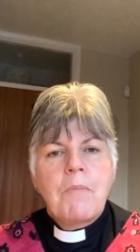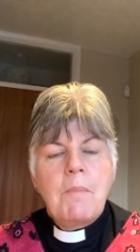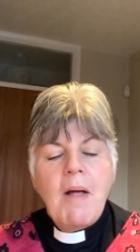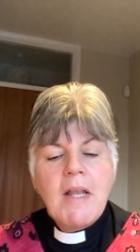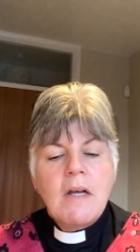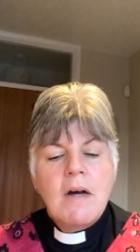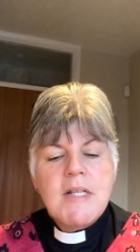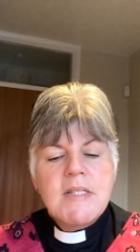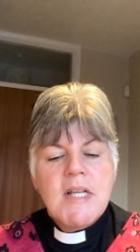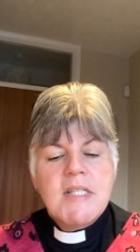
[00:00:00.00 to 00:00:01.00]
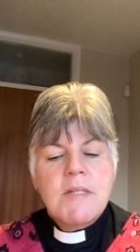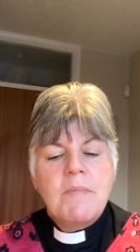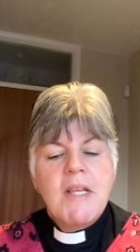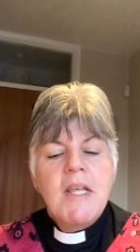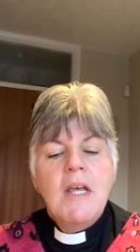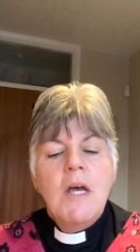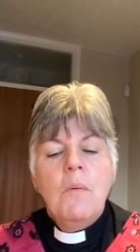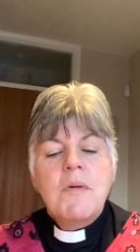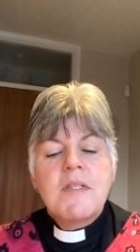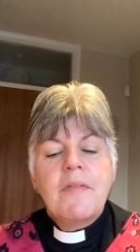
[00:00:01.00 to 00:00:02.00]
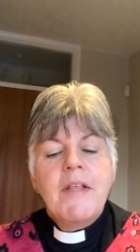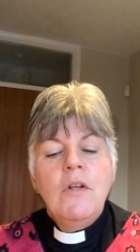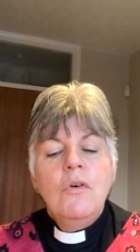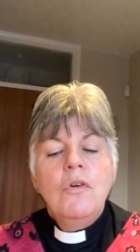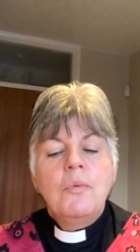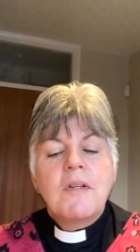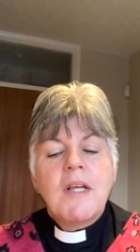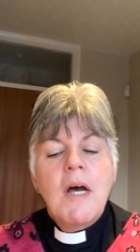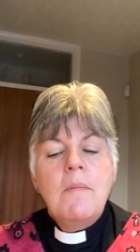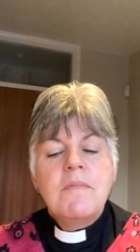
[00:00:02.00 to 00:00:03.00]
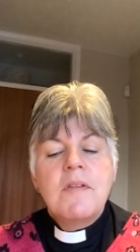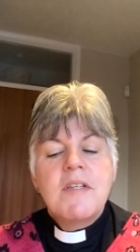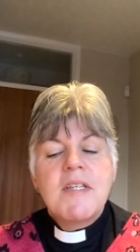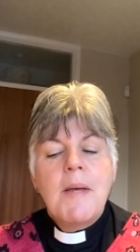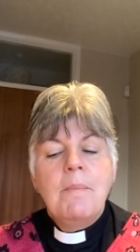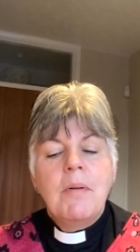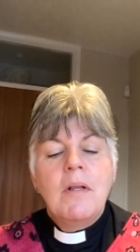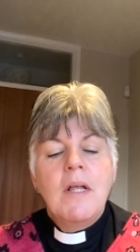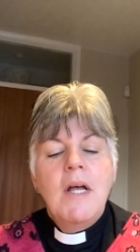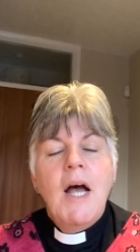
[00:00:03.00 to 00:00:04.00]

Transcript: Malachi's testimony was that the Lord would come to the temple